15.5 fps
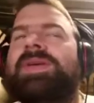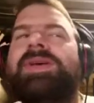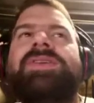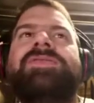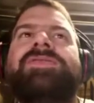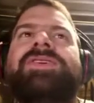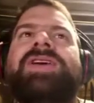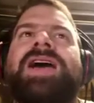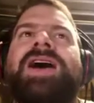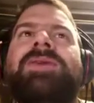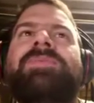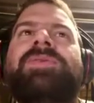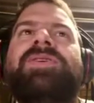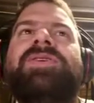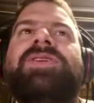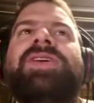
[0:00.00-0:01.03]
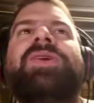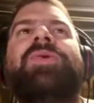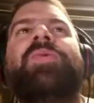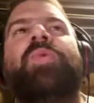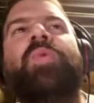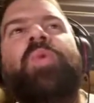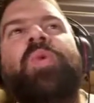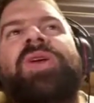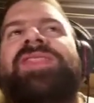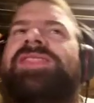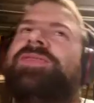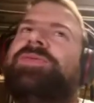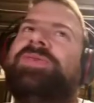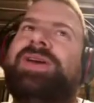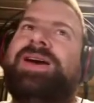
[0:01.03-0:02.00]
See, I'm learning
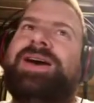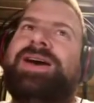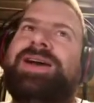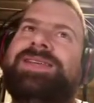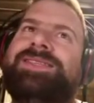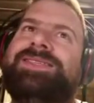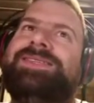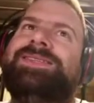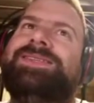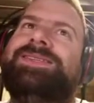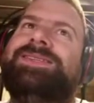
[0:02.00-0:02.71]
with you guys.